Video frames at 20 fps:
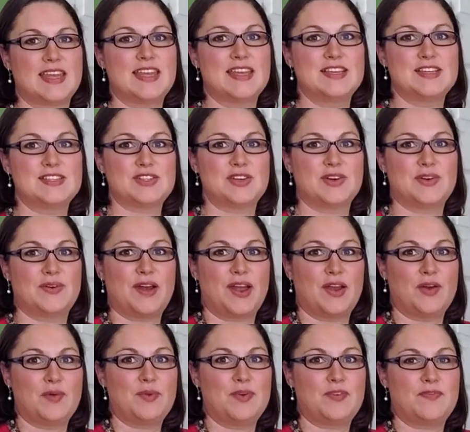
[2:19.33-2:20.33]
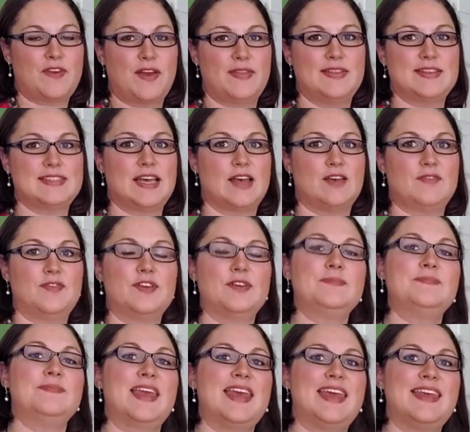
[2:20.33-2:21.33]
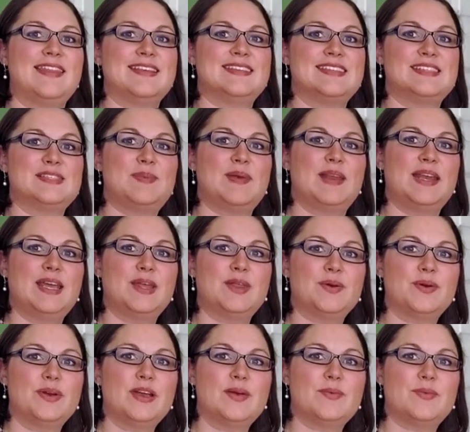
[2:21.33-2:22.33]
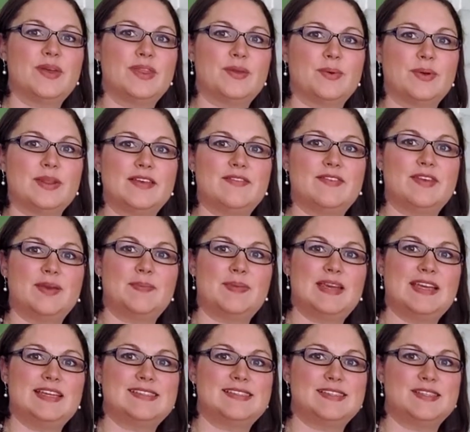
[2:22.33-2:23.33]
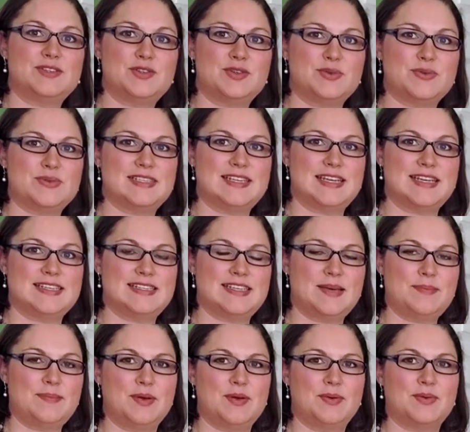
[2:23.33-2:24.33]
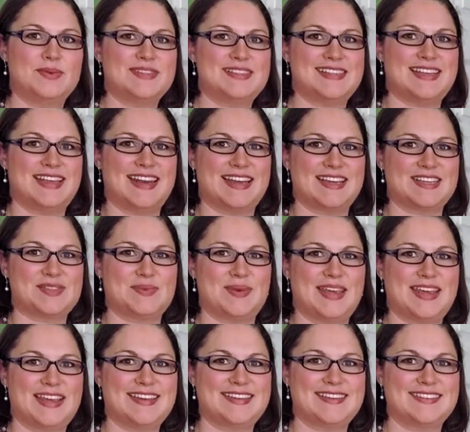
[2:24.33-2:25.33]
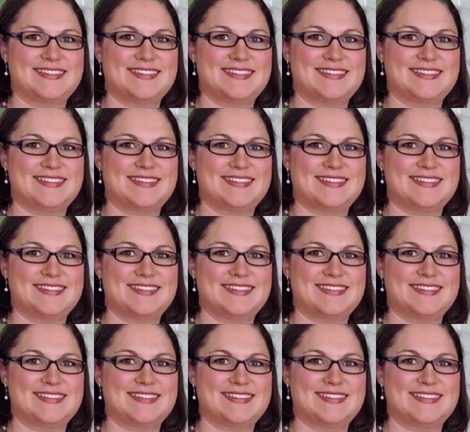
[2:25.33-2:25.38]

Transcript: So I hope you found this helpful. This has been Hillary with your Living Peace Tuesday tip. We'll see you next week.